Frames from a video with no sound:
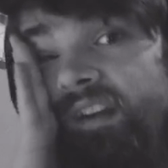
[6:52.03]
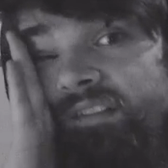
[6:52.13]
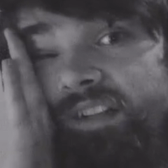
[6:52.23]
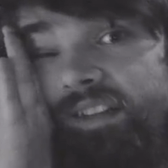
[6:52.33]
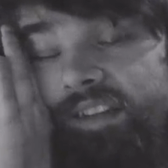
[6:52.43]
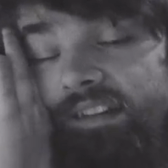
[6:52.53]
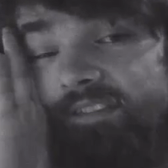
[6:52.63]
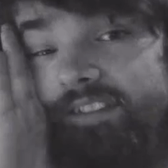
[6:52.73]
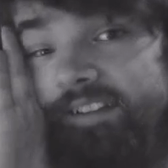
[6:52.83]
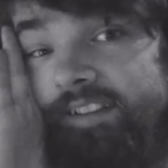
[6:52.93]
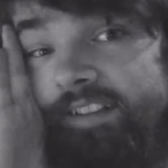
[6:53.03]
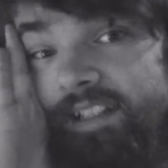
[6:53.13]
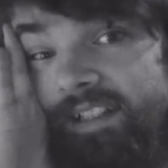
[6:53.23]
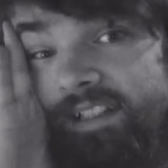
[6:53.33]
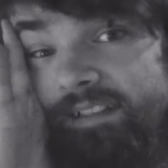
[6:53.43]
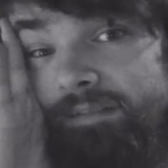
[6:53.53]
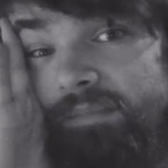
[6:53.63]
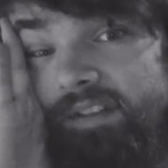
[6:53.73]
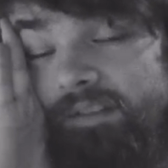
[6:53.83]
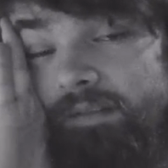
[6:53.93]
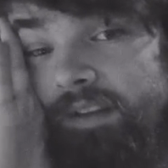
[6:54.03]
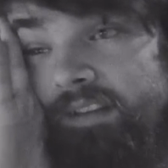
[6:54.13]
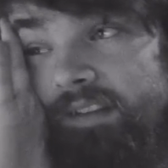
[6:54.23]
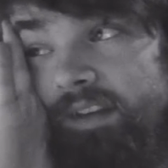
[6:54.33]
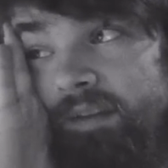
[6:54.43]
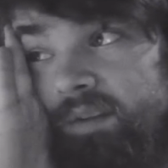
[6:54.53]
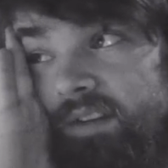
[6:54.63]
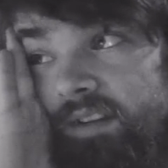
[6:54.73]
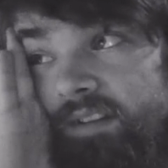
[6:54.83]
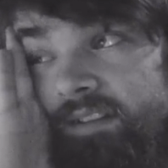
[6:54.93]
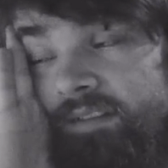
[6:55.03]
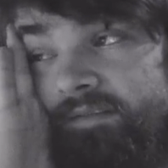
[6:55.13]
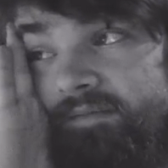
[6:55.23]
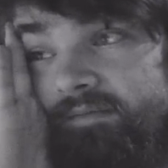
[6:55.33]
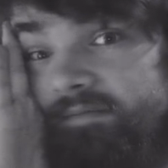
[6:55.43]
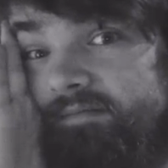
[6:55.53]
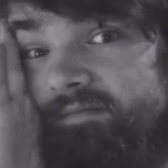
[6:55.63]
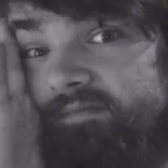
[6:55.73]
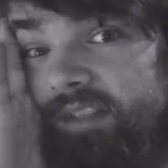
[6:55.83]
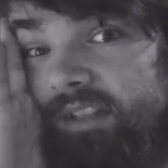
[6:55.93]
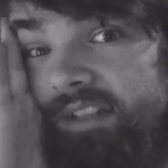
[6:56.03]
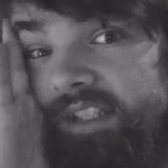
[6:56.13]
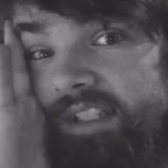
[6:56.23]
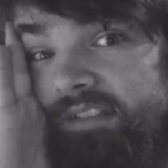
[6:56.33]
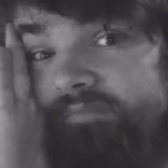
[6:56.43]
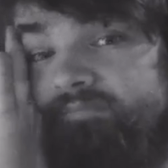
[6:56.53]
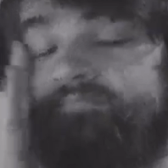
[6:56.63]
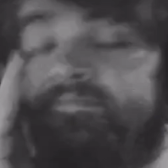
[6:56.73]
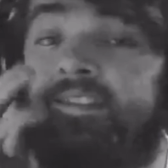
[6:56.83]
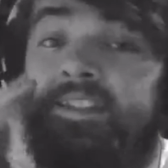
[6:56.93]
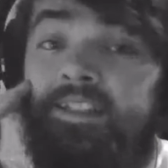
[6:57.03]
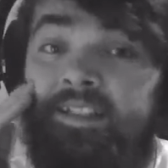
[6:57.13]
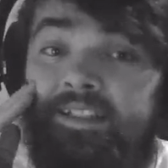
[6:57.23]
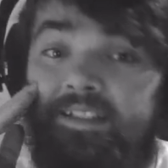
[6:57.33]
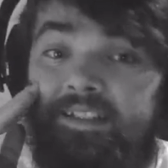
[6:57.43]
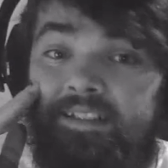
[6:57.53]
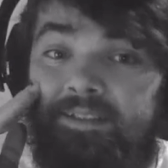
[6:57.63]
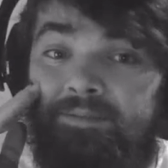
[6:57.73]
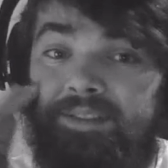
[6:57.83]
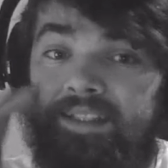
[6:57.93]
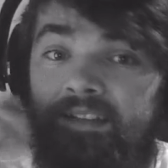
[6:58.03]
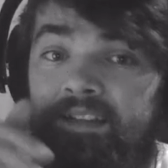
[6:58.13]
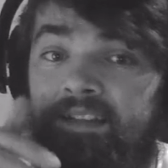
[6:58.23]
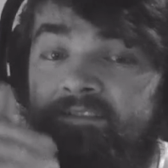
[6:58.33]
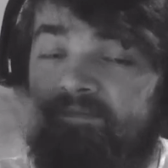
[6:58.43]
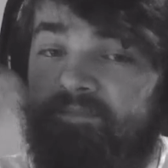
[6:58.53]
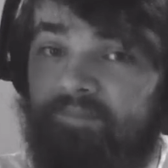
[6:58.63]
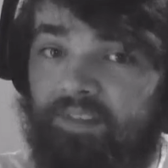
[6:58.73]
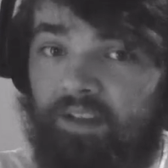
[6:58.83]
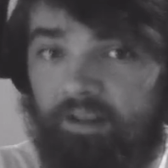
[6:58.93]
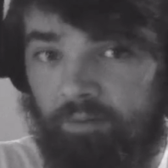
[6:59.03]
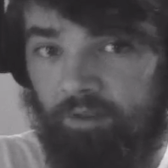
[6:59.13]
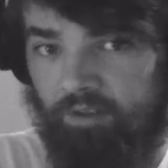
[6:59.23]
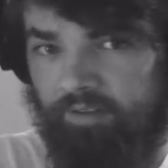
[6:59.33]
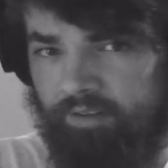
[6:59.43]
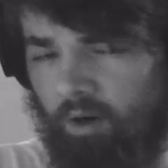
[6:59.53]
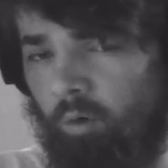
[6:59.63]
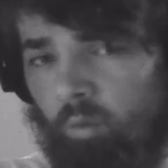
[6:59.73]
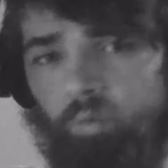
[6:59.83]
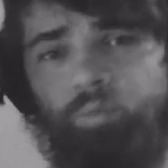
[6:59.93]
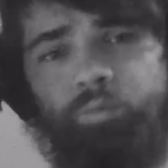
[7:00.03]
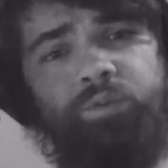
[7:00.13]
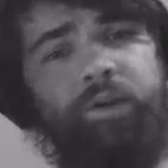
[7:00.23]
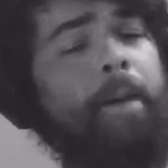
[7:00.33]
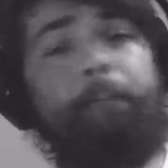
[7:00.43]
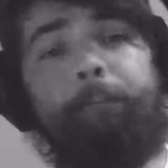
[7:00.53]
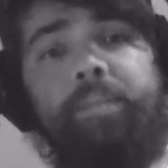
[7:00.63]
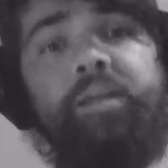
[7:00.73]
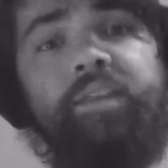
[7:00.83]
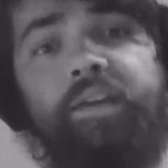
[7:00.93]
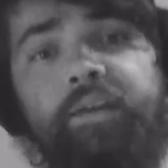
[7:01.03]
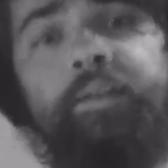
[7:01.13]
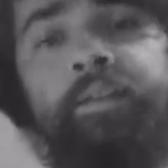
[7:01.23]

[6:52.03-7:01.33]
to get that far. Such a lazy game designer. I really am. Besides that, I've been big thing,